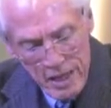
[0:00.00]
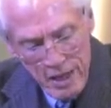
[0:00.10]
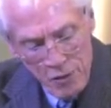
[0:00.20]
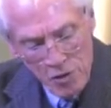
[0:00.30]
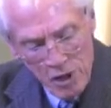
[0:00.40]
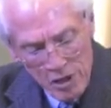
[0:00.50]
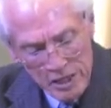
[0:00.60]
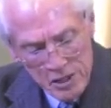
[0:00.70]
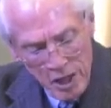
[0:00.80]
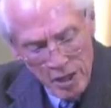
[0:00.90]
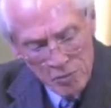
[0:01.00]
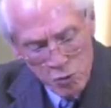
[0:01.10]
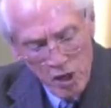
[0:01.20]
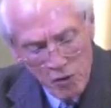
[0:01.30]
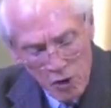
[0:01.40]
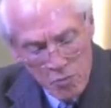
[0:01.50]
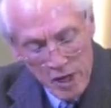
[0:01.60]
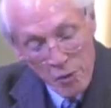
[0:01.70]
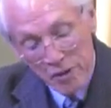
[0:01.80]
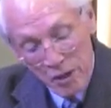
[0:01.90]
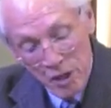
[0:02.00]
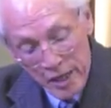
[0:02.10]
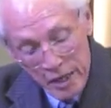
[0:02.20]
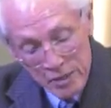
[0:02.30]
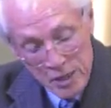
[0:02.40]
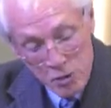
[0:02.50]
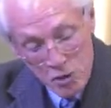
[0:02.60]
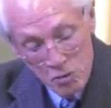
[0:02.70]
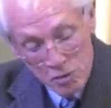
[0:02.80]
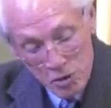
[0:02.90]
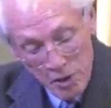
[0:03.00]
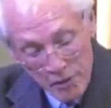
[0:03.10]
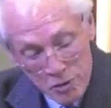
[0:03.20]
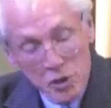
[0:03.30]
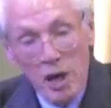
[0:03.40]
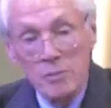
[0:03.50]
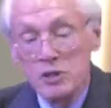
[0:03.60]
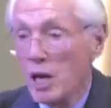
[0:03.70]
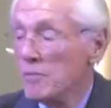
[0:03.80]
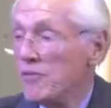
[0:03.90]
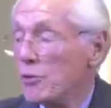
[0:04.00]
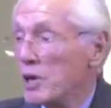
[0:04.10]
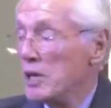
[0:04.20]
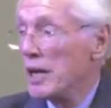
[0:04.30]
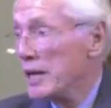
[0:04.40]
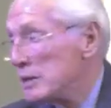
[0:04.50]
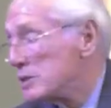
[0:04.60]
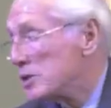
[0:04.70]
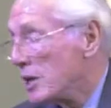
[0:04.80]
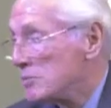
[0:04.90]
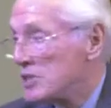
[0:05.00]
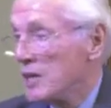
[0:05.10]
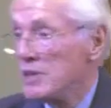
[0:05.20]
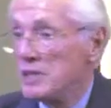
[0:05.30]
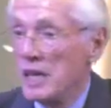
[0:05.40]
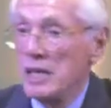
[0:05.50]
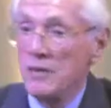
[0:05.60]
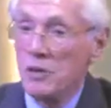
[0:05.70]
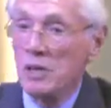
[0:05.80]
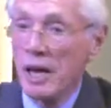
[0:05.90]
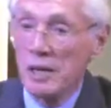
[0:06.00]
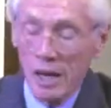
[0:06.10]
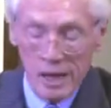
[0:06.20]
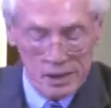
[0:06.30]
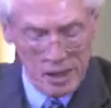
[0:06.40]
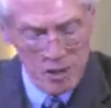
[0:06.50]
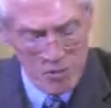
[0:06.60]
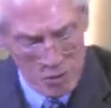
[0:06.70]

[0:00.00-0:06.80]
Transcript: If you look at Psalm 12 with me, we're going to look at two other Psalms, Psalm 49 and Psalm 17, if you'd kind of like to keep